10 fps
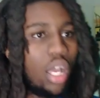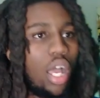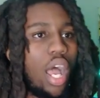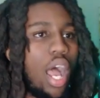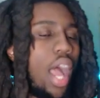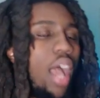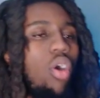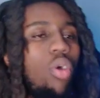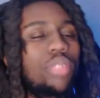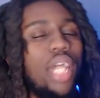I
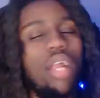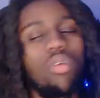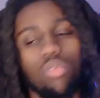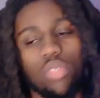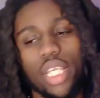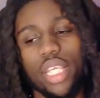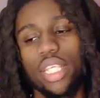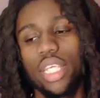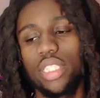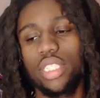hope that I'm reading
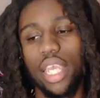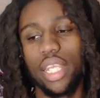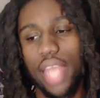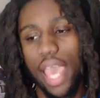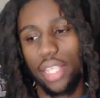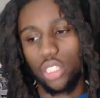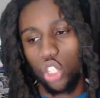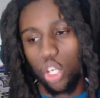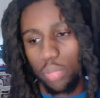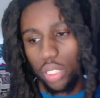this and not
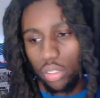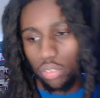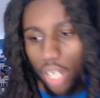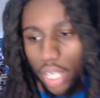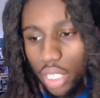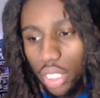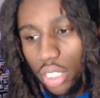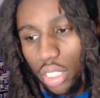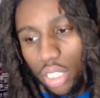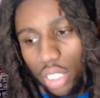interpreting it right.
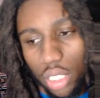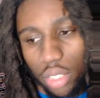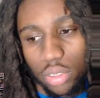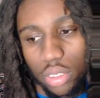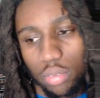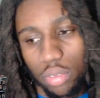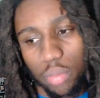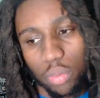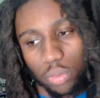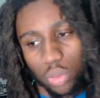That's something I'm gonna
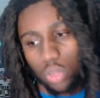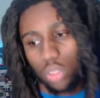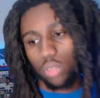be doing it well.